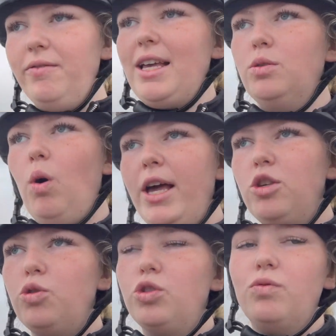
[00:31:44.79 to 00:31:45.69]
That's what I
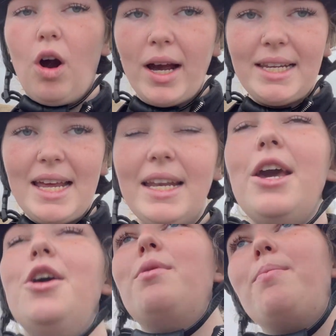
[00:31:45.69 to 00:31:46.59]
used to ride in,
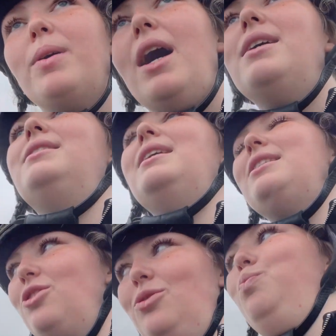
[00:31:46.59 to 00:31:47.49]
but because
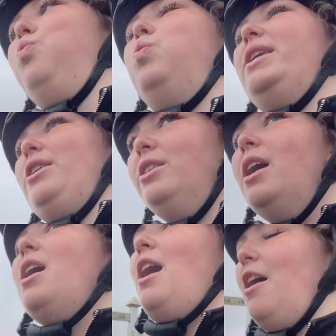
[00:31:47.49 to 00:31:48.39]
it's just weird,
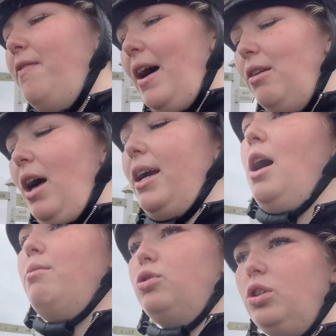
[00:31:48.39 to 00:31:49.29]
I felt like
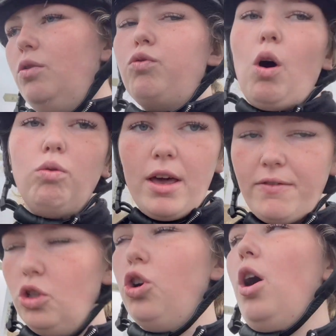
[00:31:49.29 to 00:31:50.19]
I was going to roll over
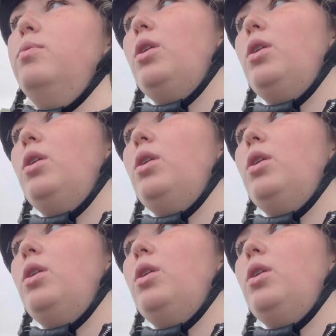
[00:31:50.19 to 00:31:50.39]
the top.